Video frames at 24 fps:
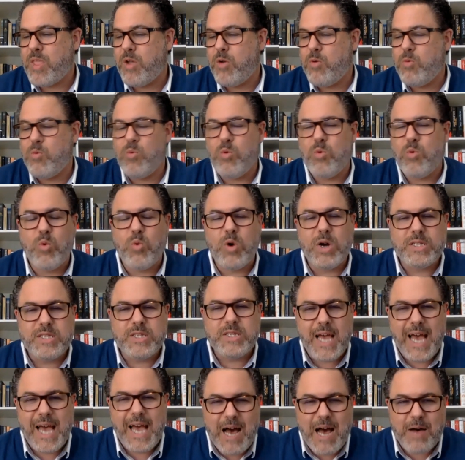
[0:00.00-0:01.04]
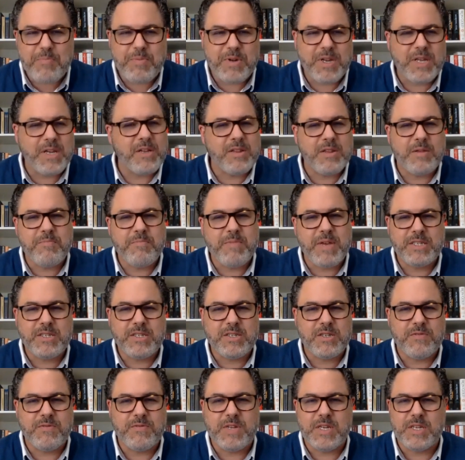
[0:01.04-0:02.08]
What's happening in the
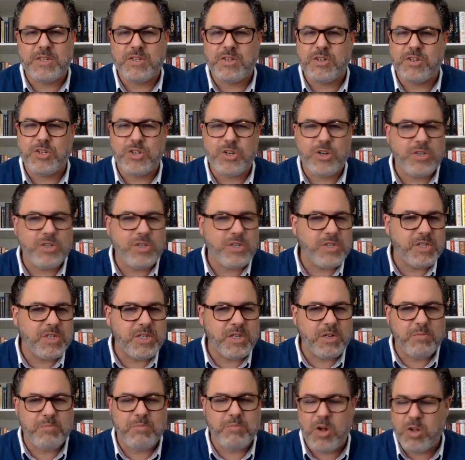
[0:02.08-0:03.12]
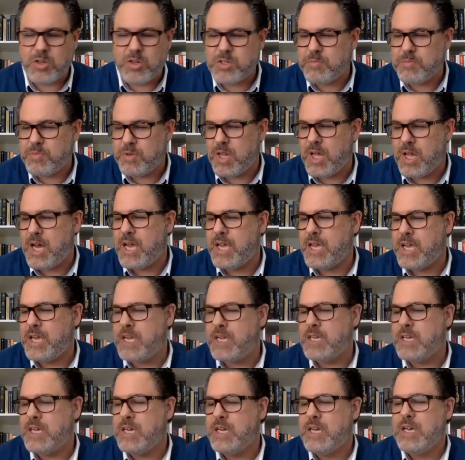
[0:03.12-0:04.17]
midst of this? Are churches still
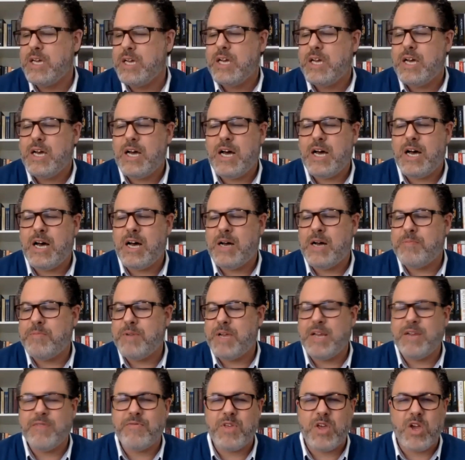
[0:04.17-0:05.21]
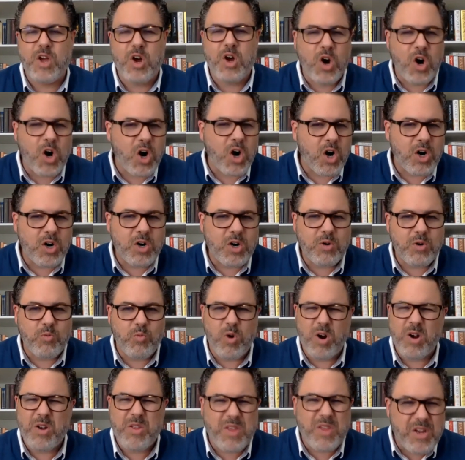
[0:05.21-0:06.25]
multiplying? And if they are,
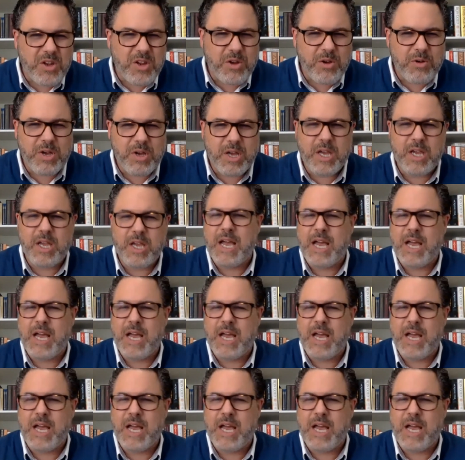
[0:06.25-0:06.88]
what are they doing?